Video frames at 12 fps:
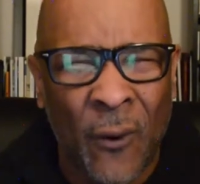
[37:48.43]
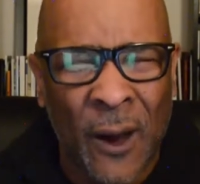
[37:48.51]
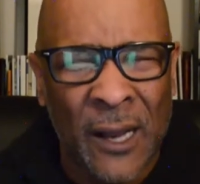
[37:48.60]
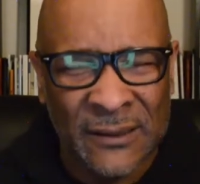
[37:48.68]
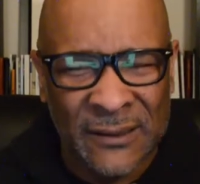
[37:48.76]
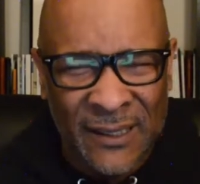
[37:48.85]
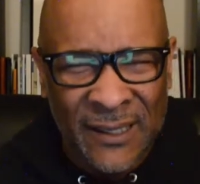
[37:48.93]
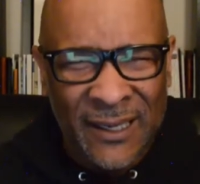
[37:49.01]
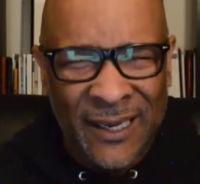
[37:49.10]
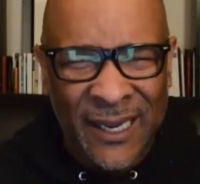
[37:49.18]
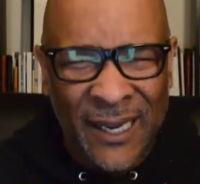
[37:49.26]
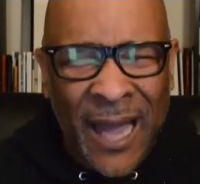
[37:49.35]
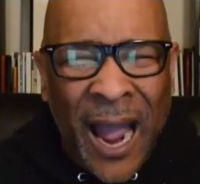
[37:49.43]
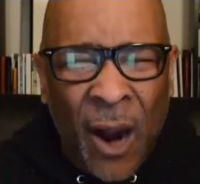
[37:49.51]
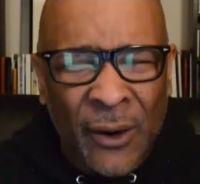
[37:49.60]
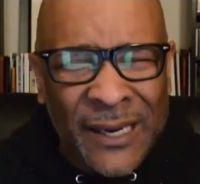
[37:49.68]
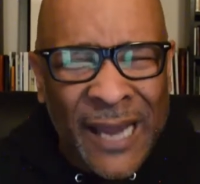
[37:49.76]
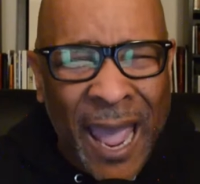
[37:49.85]
us in our
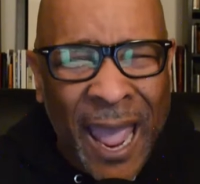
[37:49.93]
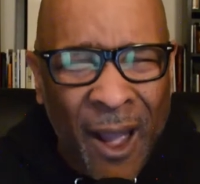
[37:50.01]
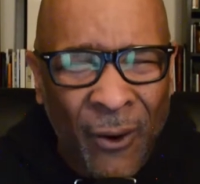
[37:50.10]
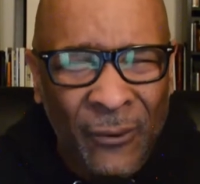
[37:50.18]
now.